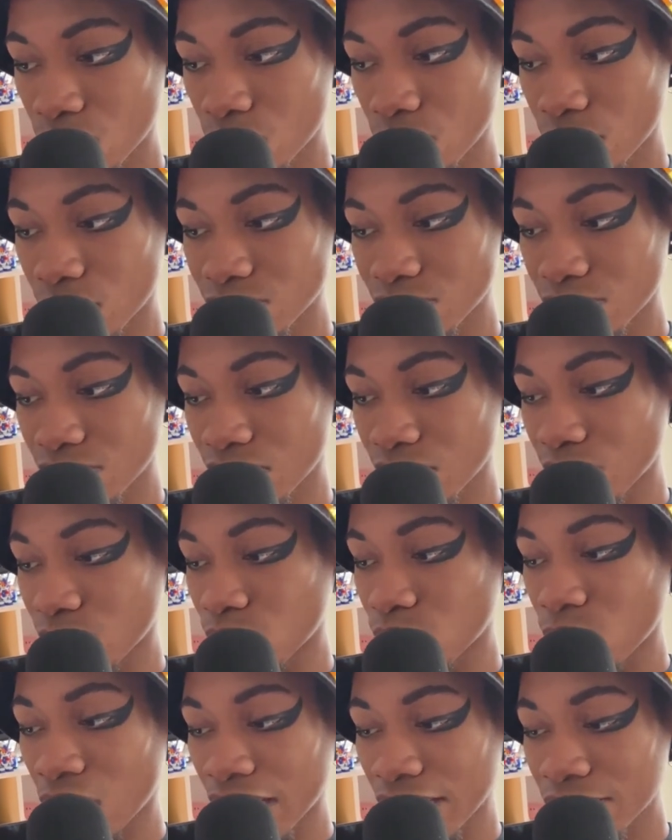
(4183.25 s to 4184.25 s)
uh, a
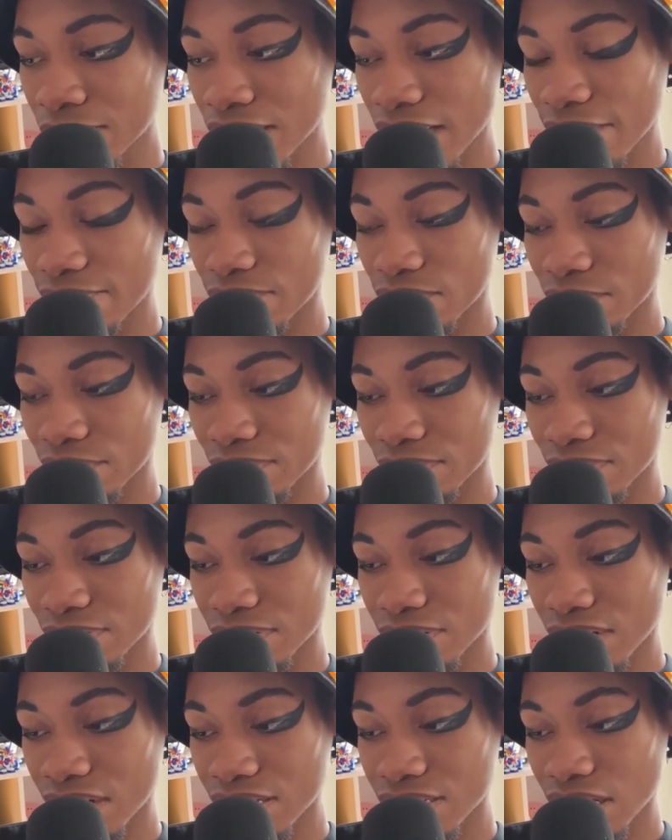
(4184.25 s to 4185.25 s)
while after
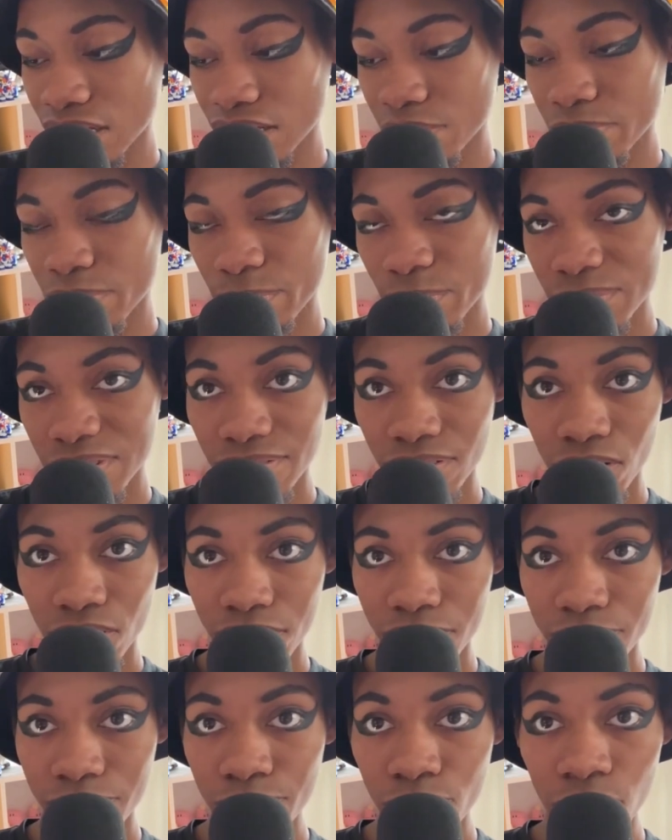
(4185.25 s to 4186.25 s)
a lot of the members have
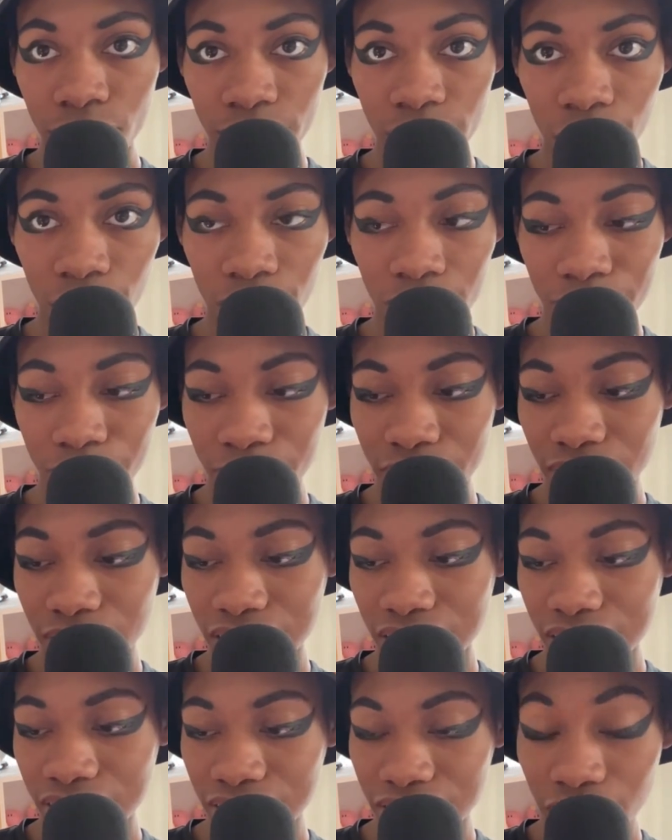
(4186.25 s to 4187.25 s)
already moved on, but
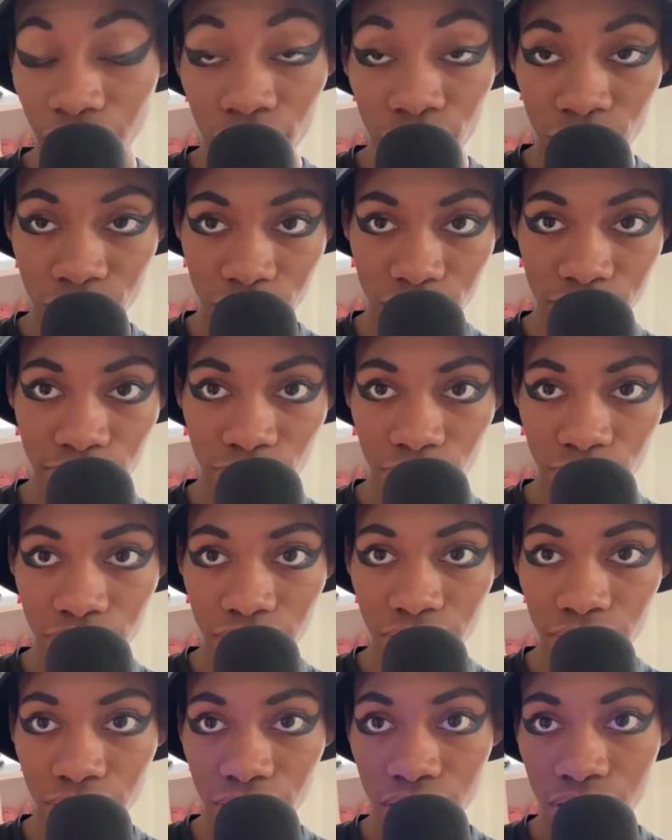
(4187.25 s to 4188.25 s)
the colors are still
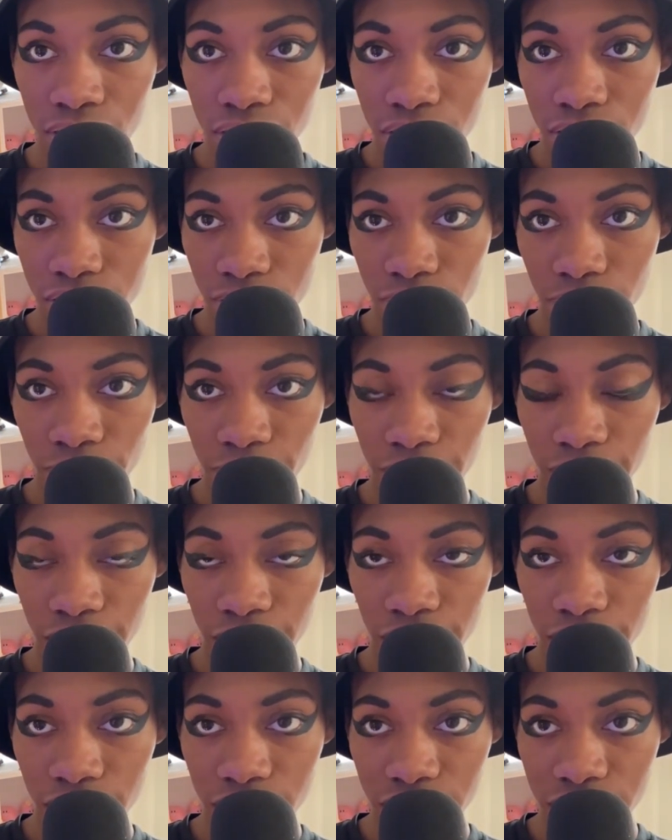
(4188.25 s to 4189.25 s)
there. So you
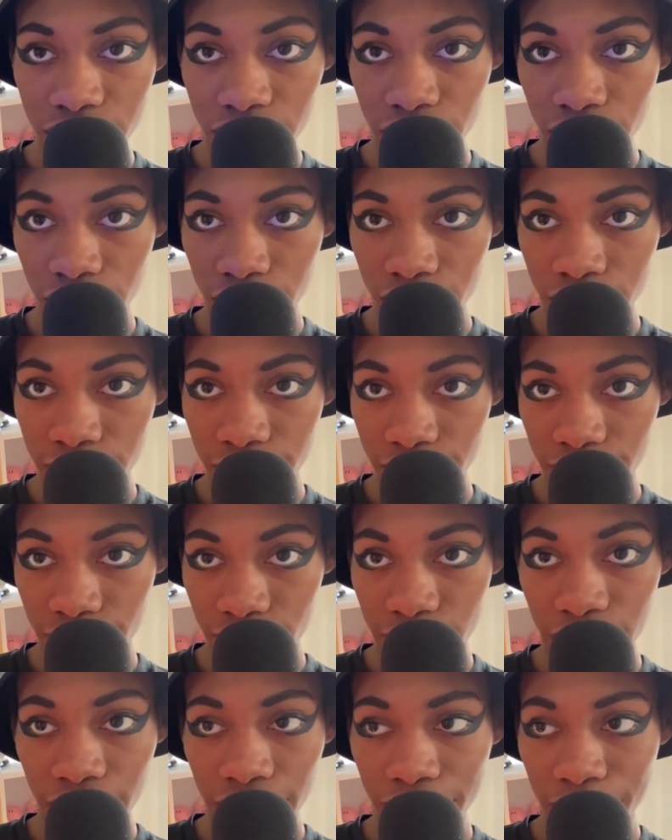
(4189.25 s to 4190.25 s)
got Jenna,
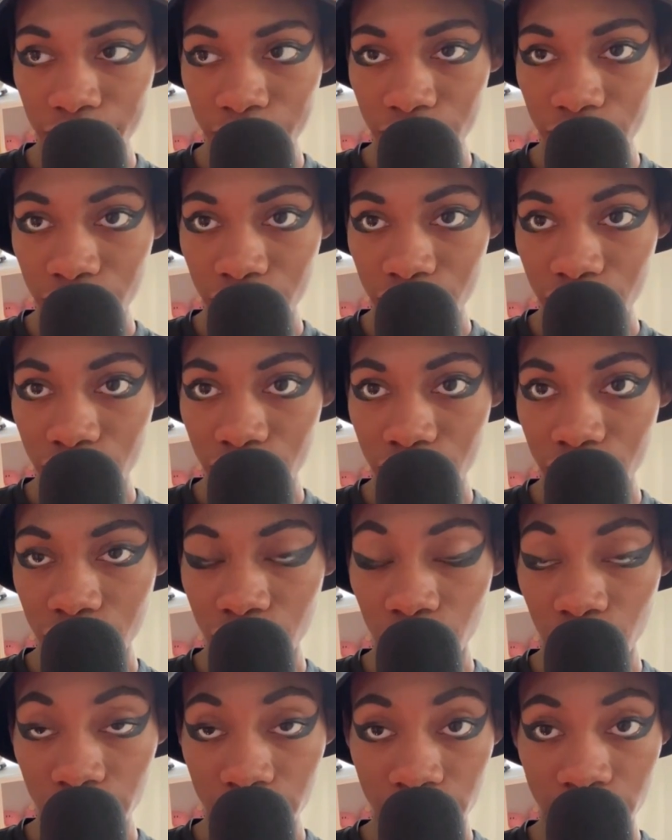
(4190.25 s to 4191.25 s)
Gaim,
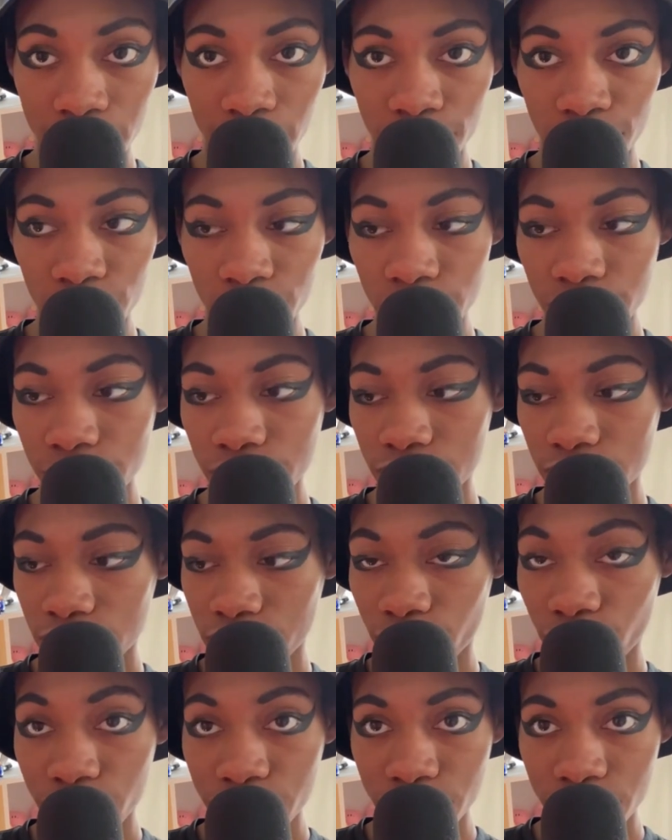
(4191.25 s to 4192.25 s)
uh, Chisato,
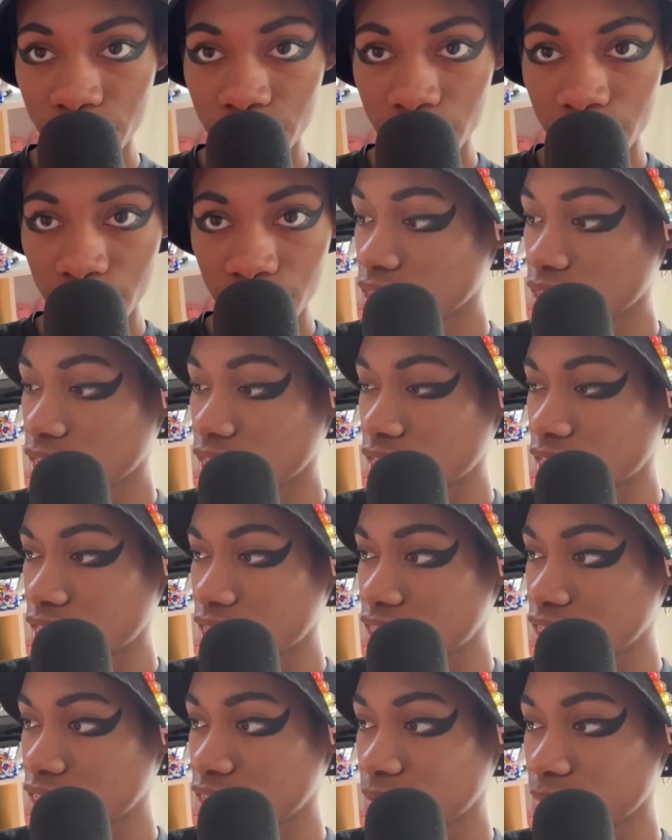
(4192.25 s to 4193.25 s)
Wizard, it
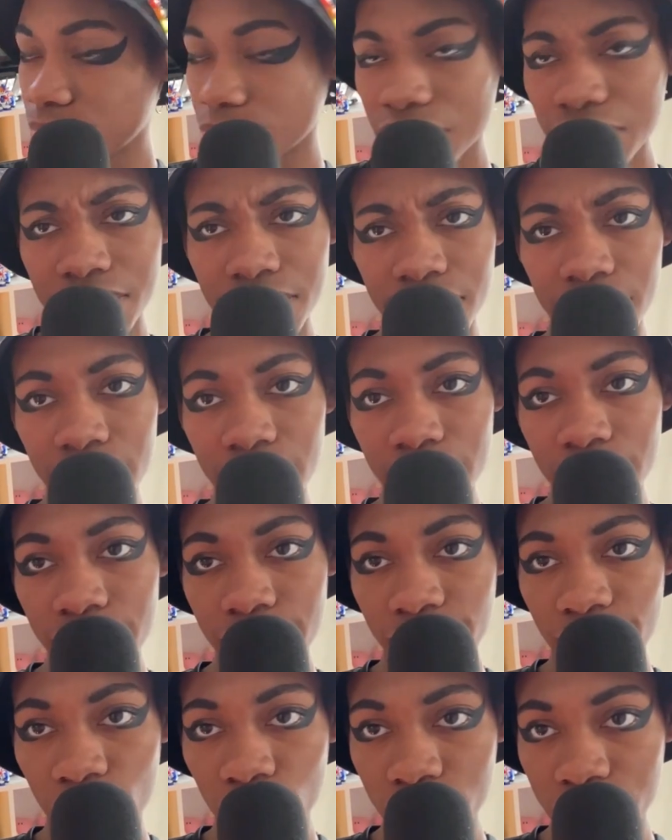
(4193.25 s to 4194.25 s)
says Mitsuki,
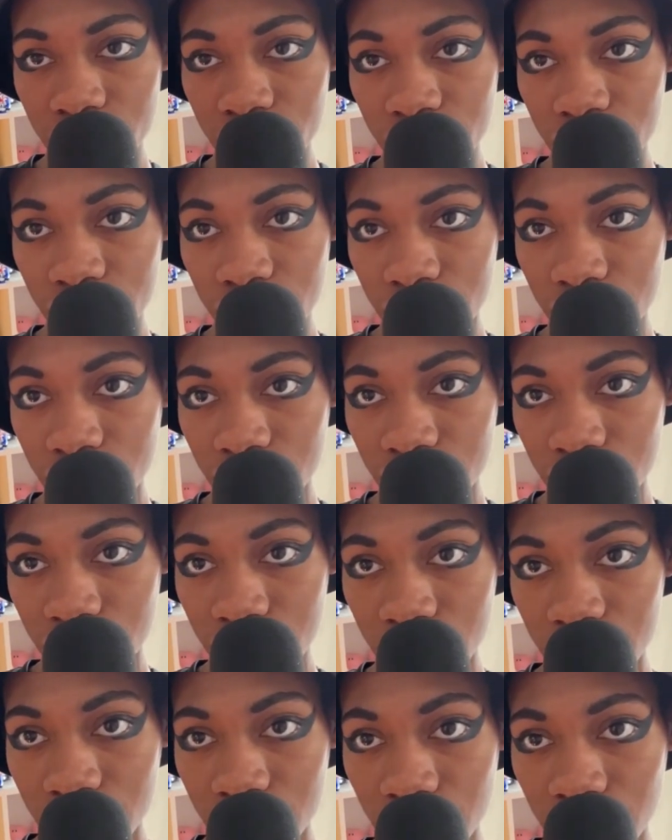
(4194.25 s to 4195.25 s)
Fourze,
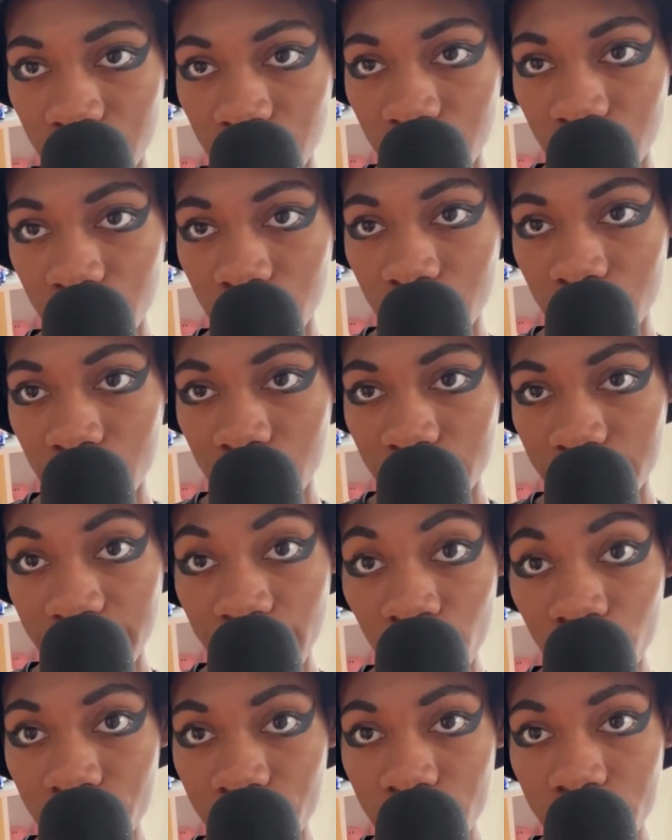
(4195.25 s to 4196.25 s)
uh,
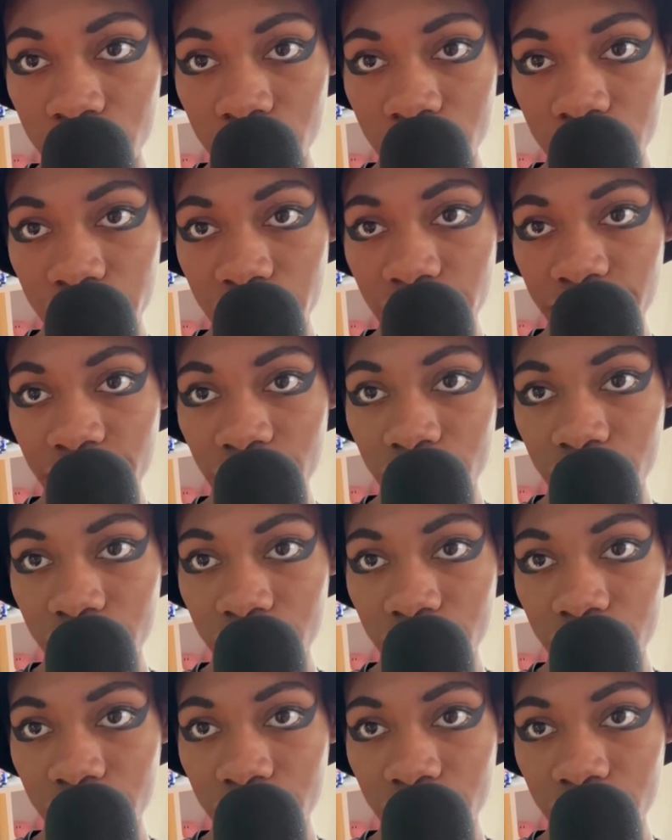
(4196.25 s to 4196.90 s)
Kaori, Kiva,